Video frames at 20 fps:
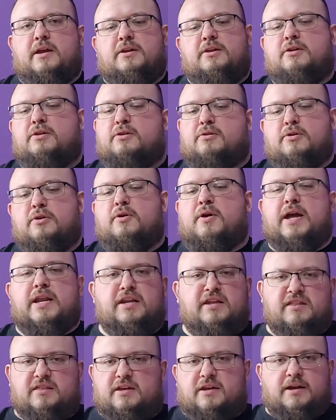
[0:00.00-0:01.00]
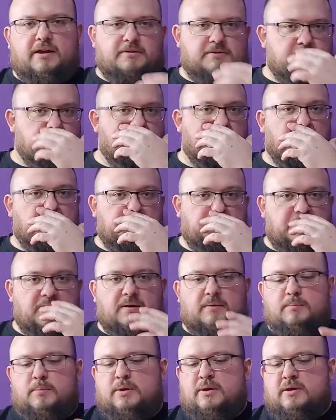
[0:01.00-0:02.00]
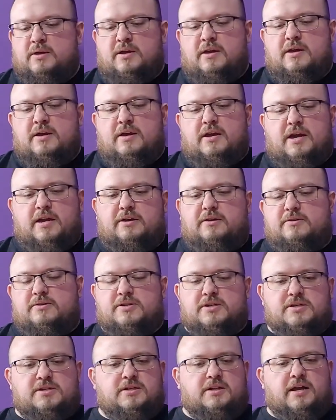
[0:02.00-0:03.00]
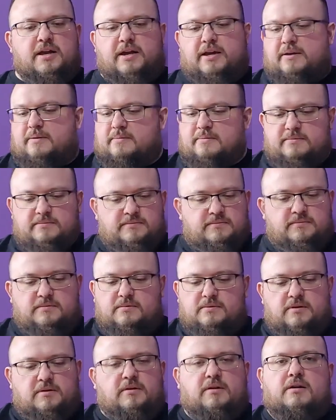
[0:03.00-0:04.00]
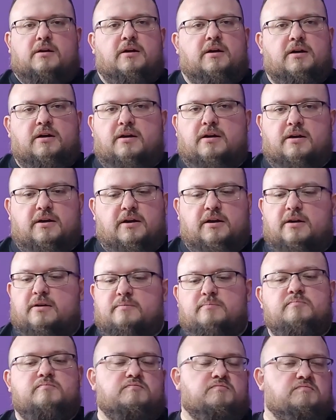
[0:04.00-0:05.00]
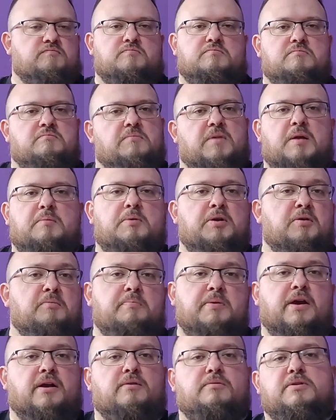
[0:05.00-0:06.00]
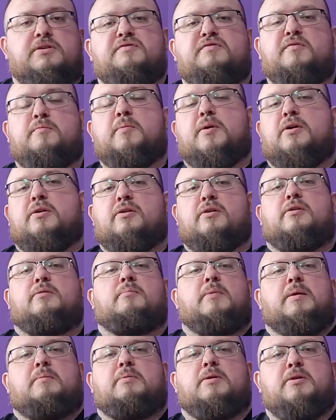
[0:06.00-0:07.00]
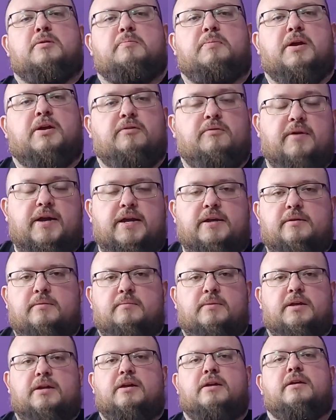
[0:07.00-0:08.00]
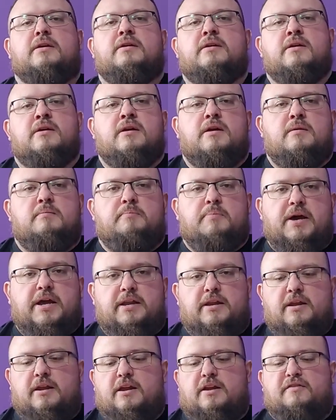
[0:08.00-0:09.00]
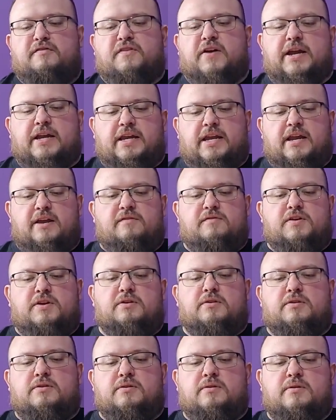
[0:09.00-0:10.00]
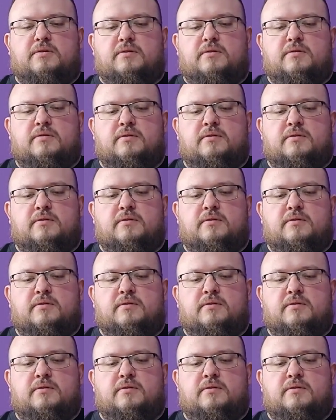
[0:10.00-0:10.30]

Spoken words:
and you don't know anything else about them, and you're just like, maybe you pick what's familiar, maybe you pick randomly. But if I gave you